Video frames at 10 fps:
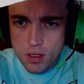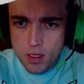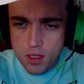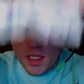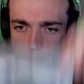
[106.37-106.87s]

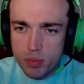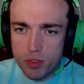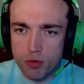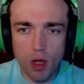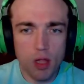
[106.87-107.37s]
and a
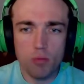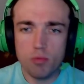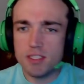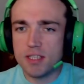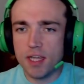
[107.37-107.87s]
blue, all with
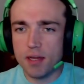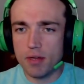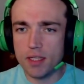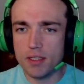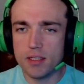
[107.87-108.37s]

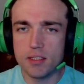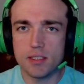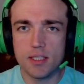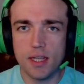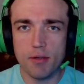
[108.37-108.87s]
scary
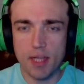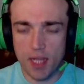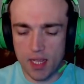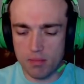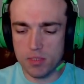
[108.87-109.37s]

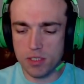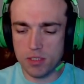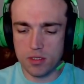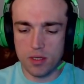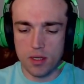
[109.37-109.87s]
names.
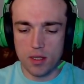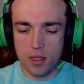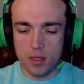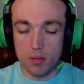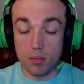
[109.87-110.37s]

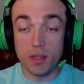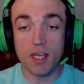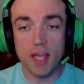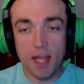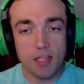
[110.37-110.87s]
But the
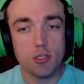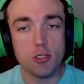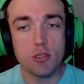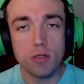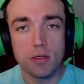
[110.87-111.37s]

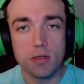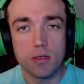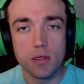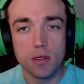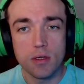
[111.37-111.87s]
catch
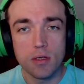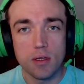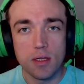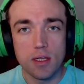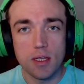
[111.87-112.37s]

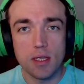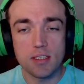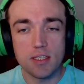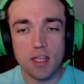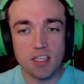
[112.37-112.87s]
is
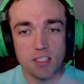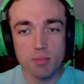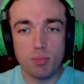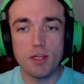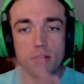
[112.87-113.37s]
that
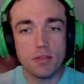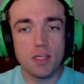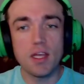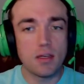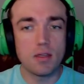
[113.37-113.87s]
sprinkled
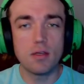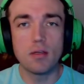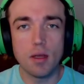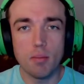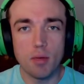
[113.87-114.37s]
in
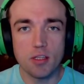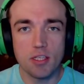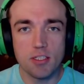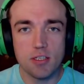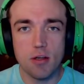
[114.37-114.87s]
among
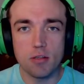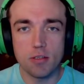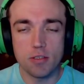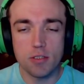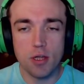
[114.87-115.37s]
these
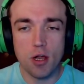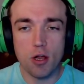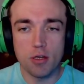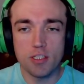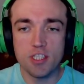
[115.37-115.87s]
colors
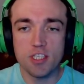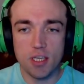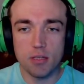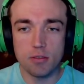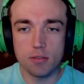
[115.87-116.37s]
are
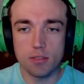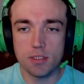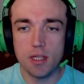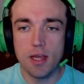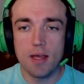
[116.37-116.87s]
Skittles
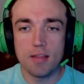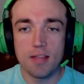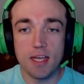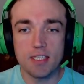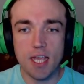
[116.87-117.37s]

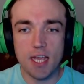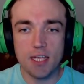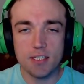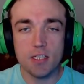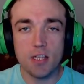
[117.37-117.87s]
that
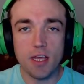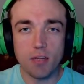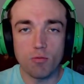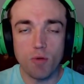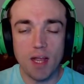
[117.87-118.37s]
taste like
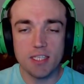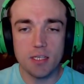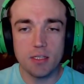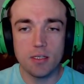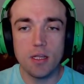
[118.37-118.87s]

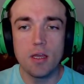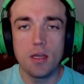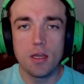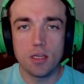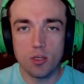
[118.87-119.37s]
rotten
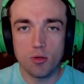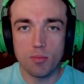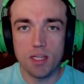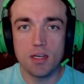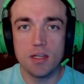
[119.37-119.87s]

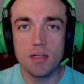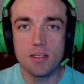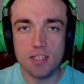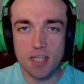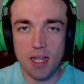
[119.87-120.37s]
human
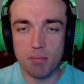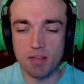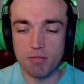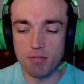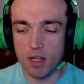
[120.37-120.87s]
zombie
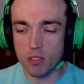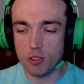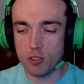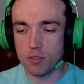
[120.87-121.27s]
flesh.